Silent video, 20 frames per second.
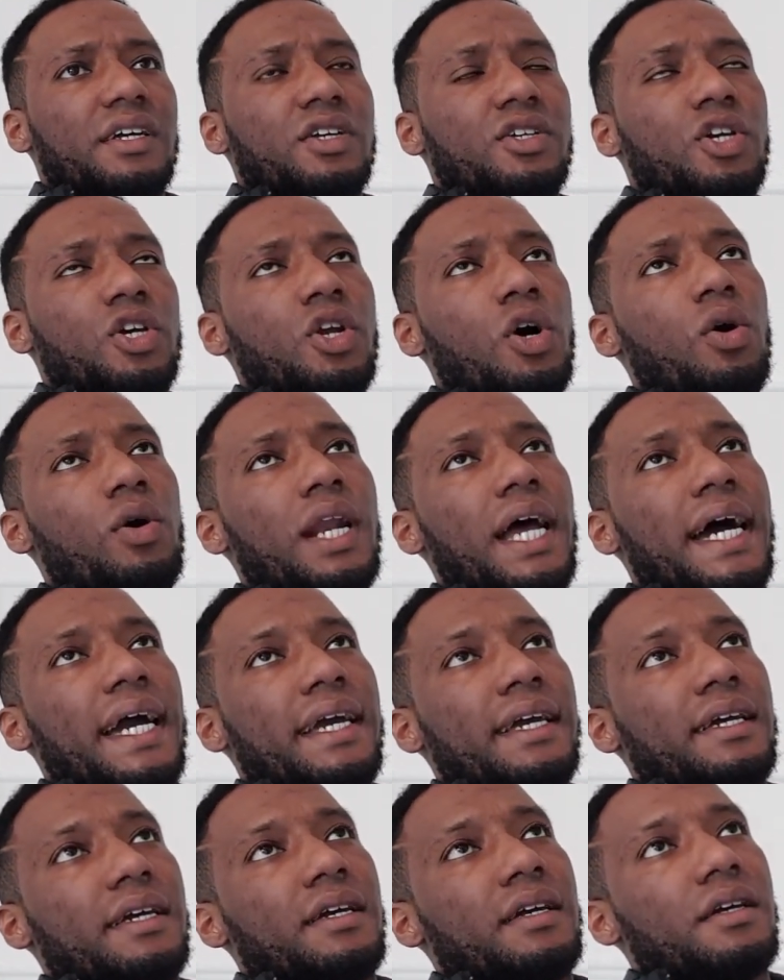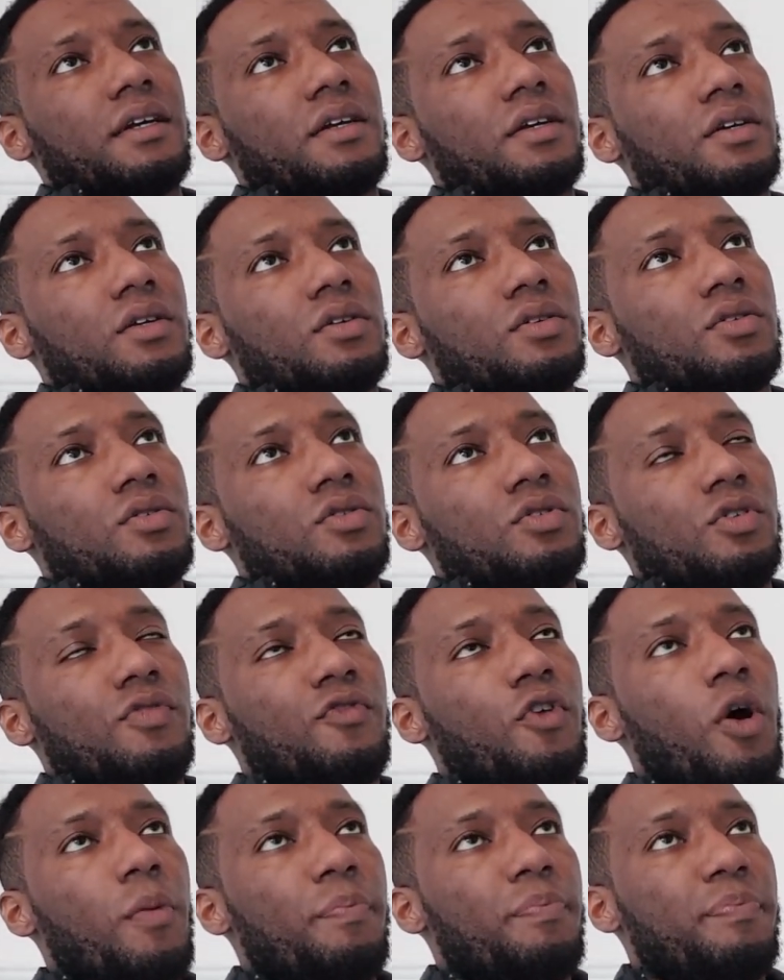you know, like you've
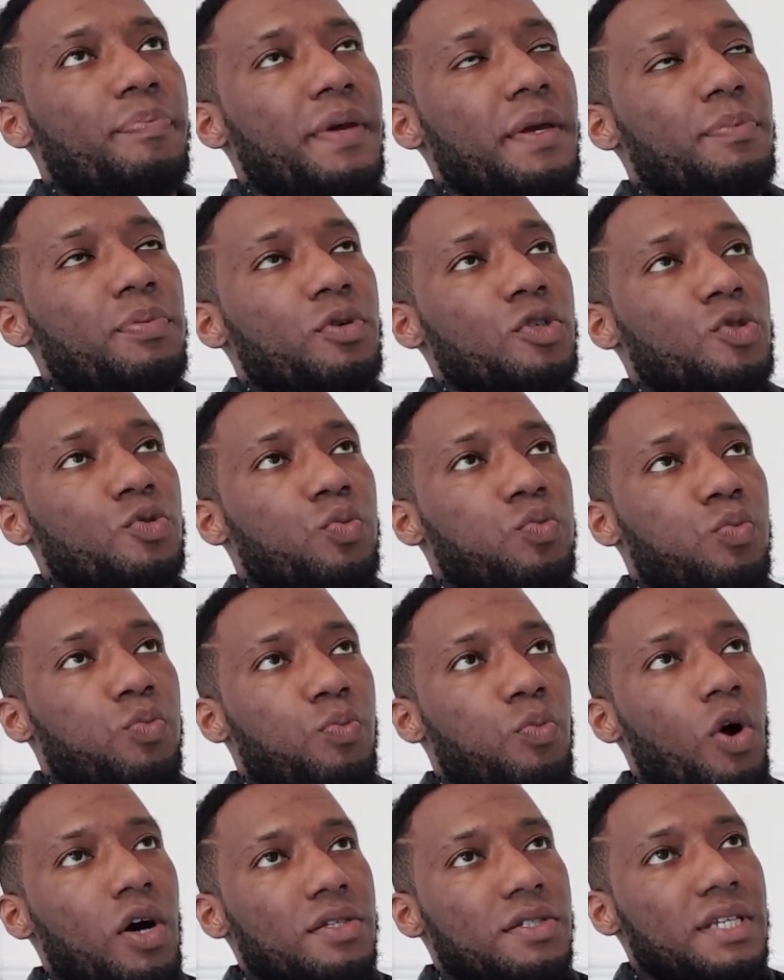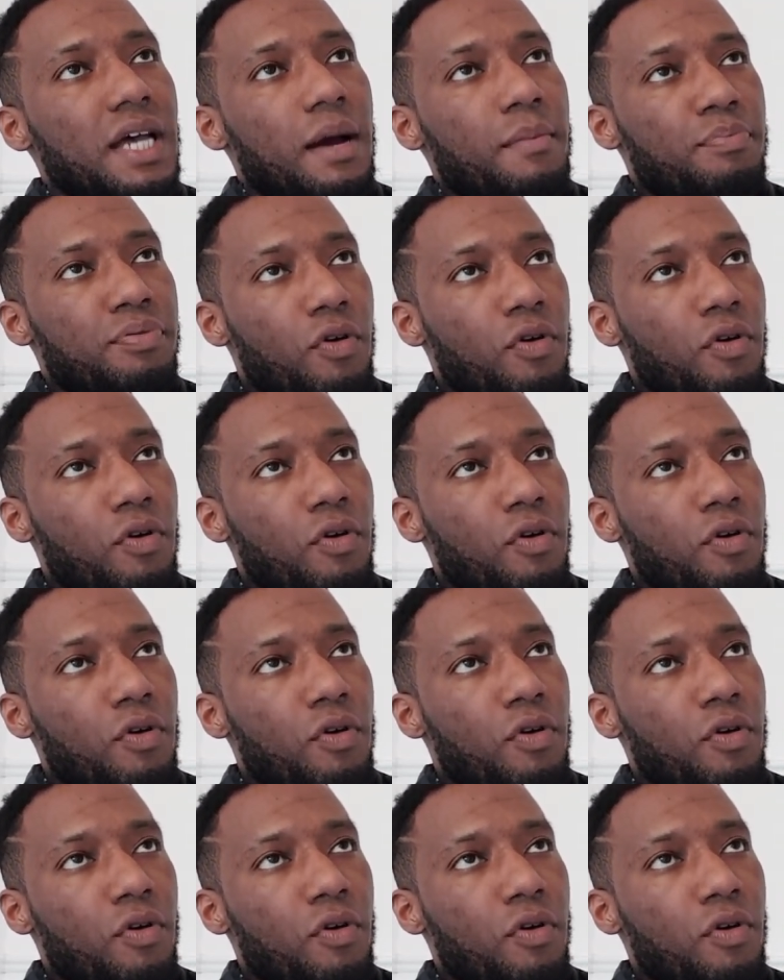got people's WhatsApp